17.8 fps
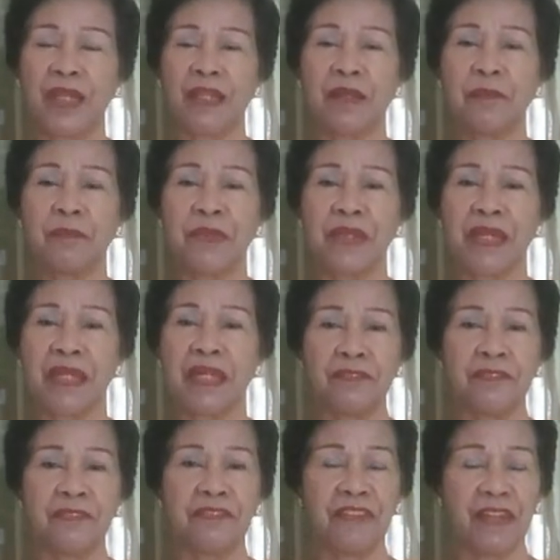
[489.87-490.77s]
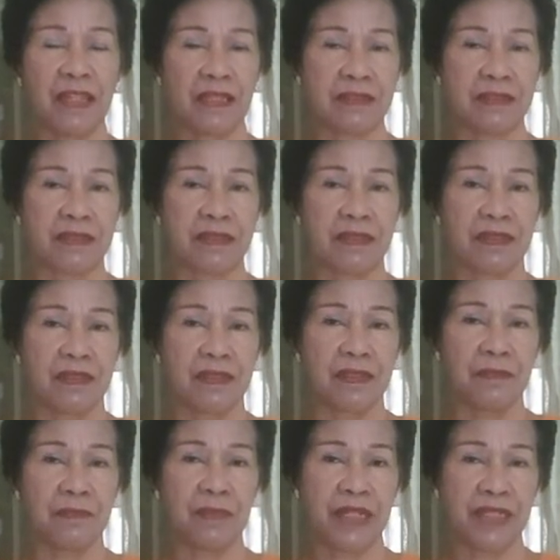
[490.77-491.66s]
will be felt
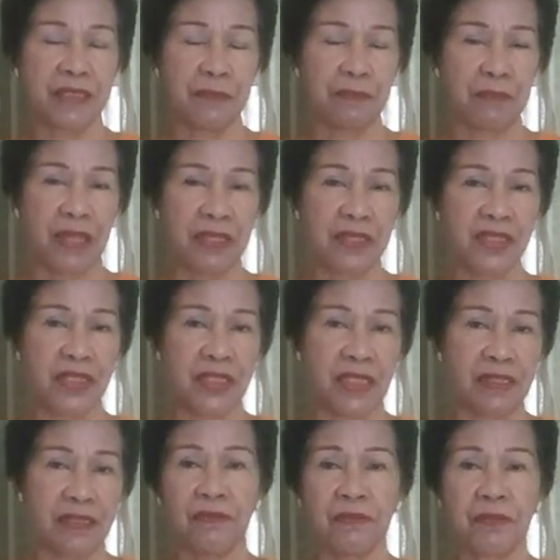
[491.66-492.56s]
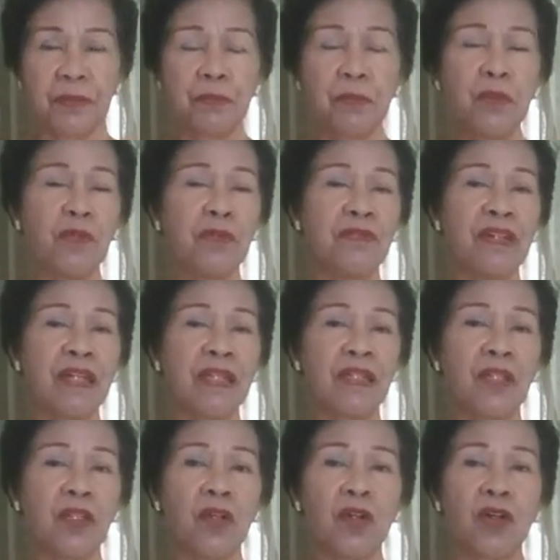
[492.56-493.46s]
by the patient.
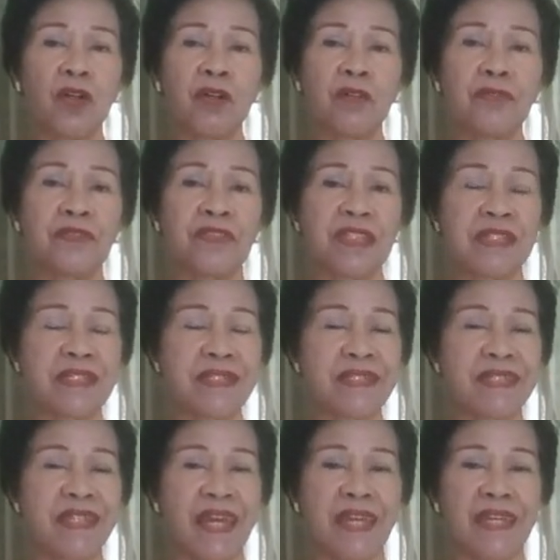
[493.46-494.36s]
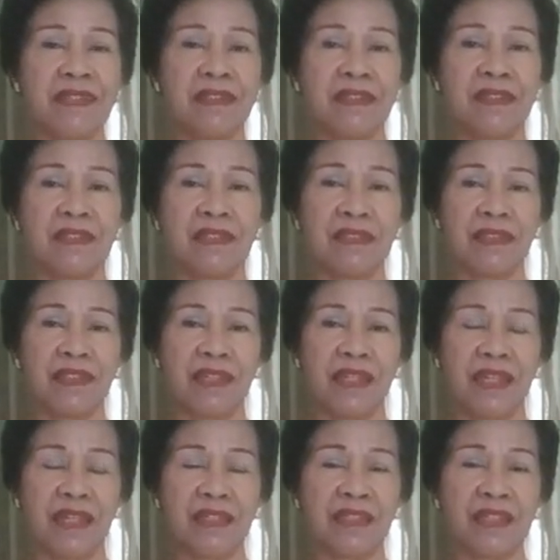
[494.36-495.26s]
Removal of these dead
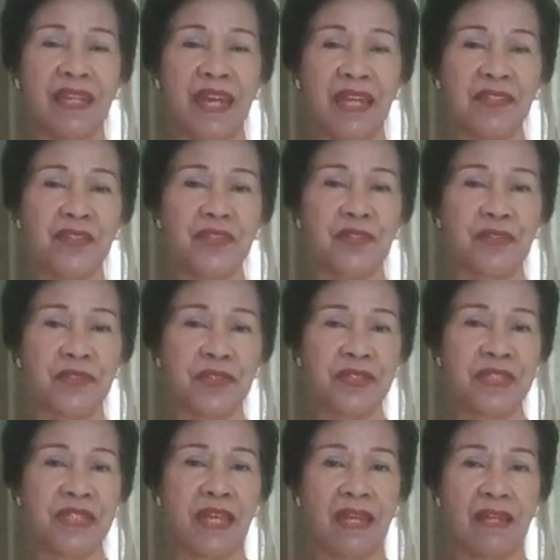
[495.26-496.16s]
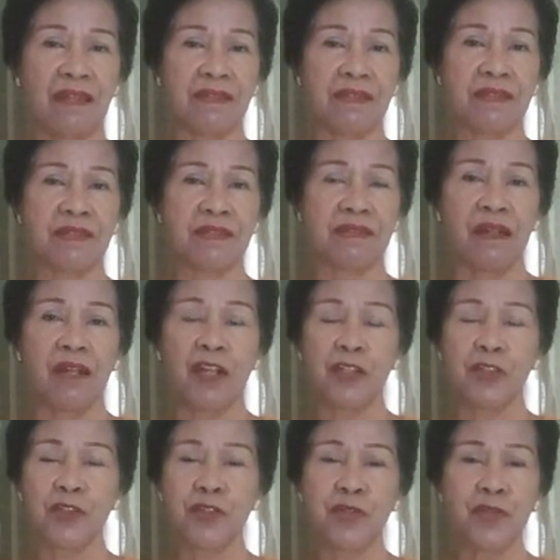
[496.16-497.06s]
and cancer cells
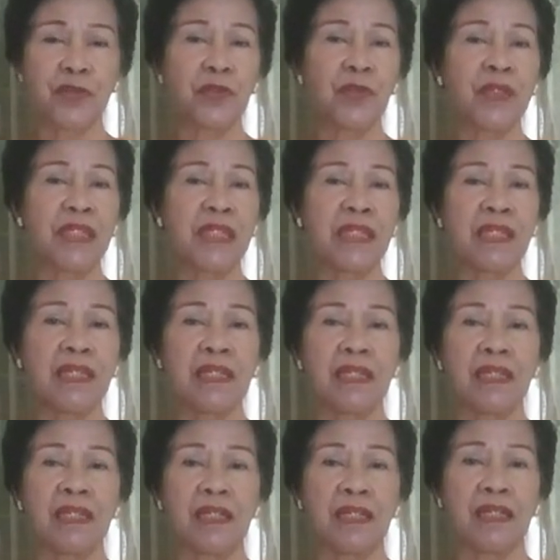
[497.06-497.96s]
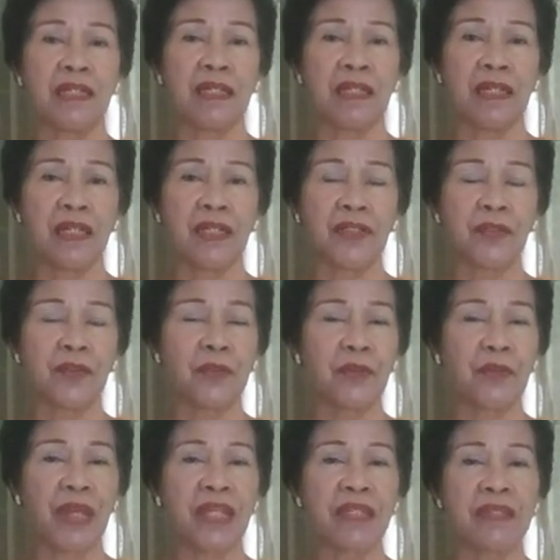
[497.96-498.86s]
are truly a
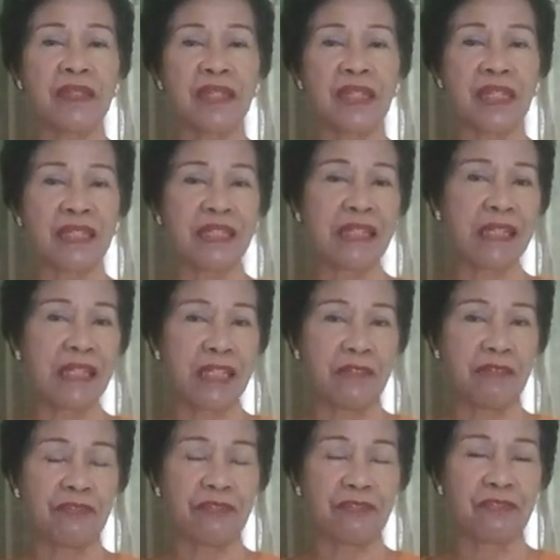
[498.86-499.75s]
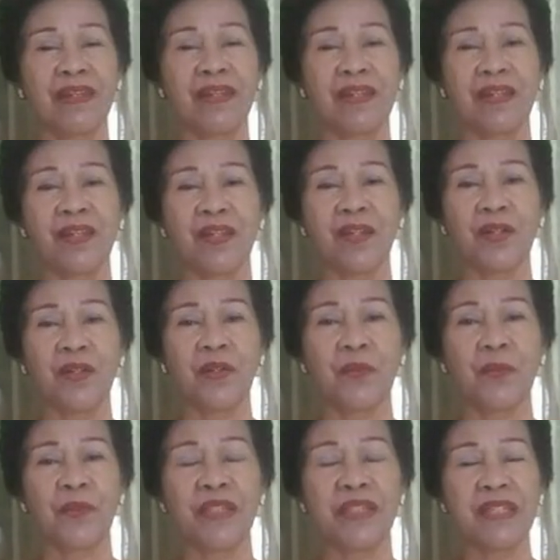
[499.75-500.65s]
great relief.
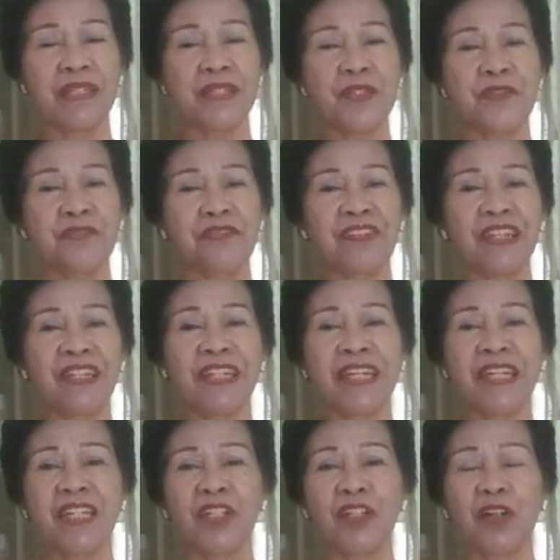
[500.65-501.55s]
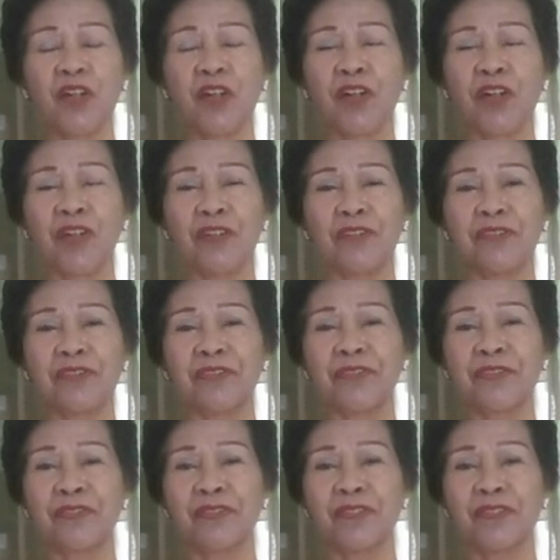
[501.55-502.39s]
With this feeling of